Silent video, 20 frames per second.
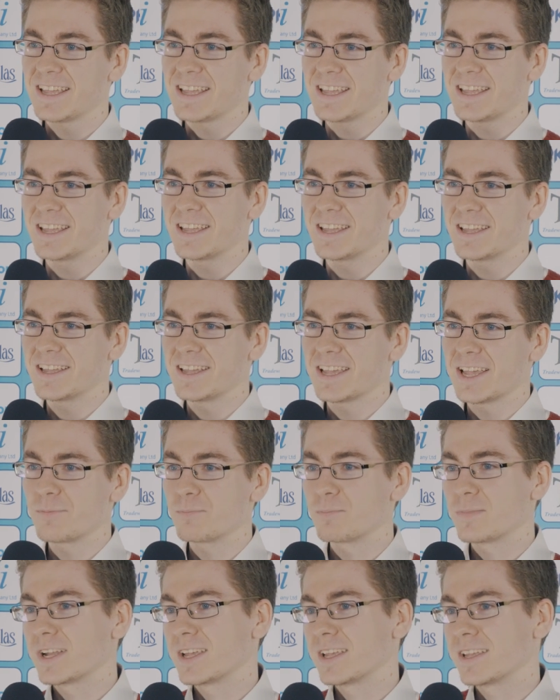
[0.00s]
Uh,
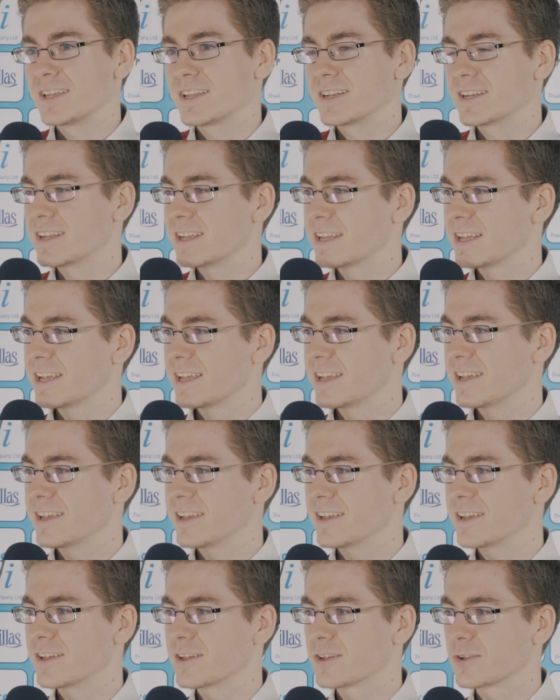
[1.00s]
I'm playing
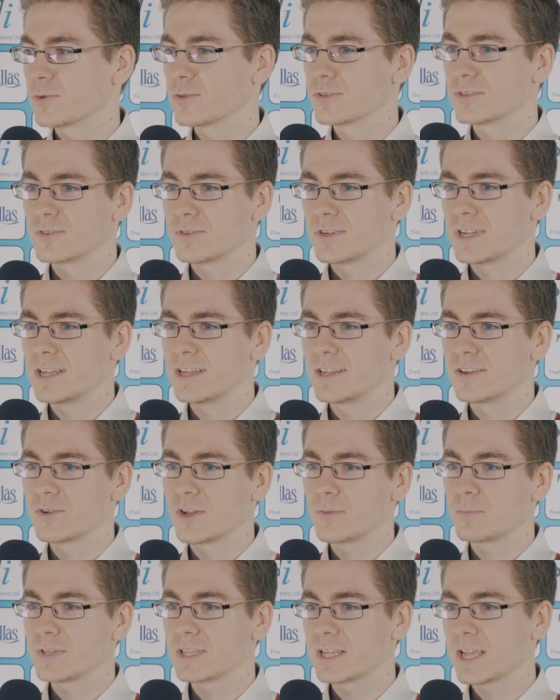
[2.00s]
uh, good uh,
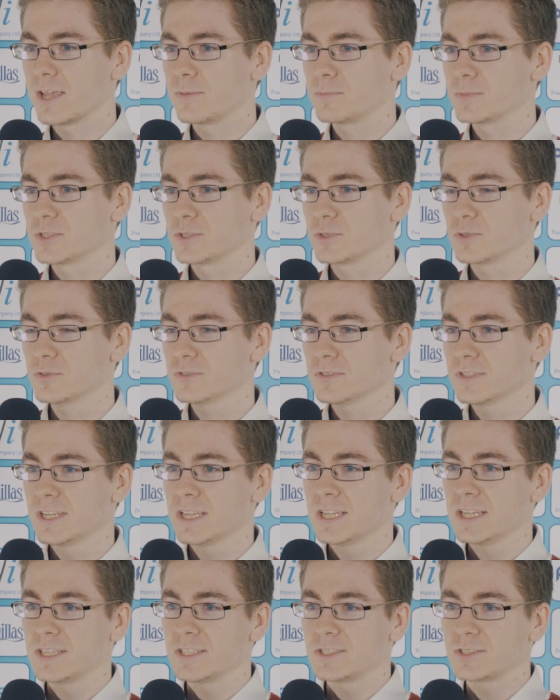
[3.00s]
rapid games too.
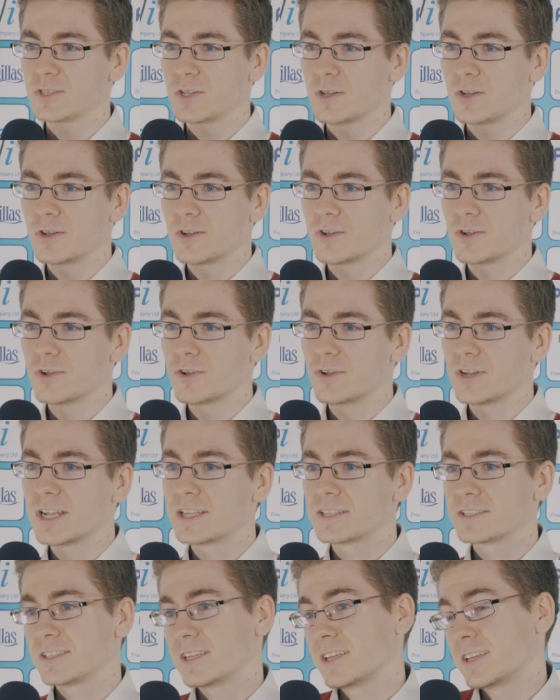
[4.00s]
So
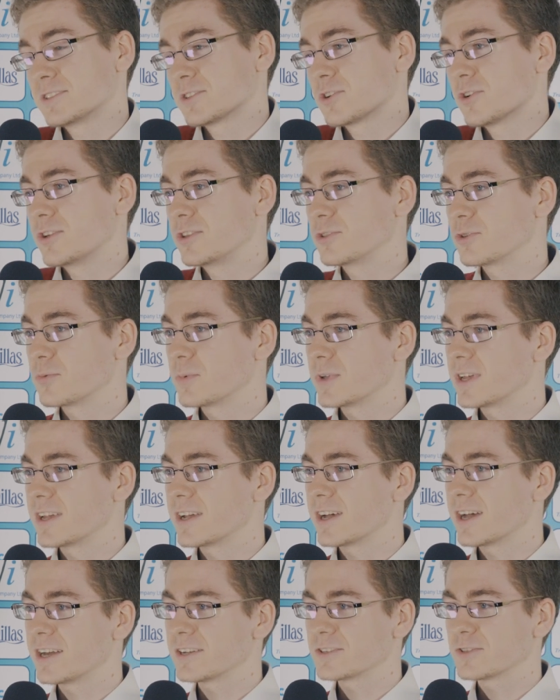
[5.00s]
let's see. It's going to be
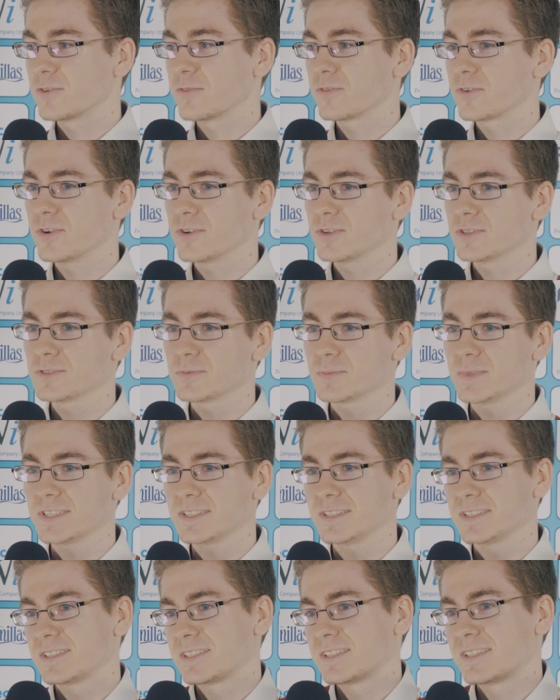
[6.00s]
hard, of course,
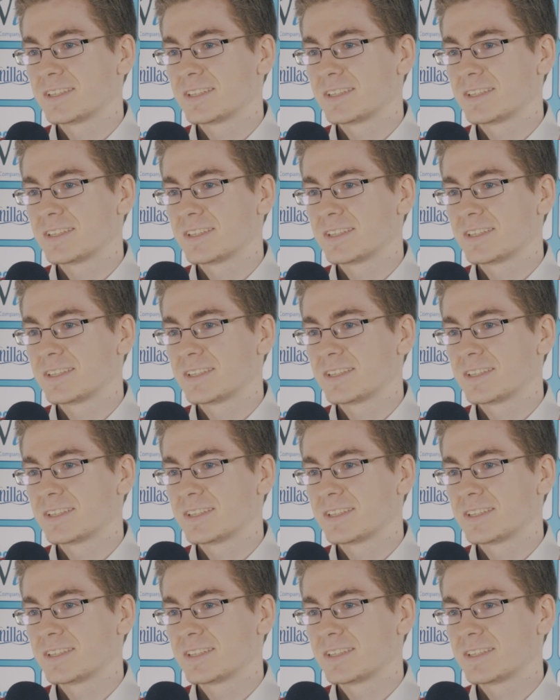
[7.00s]
but.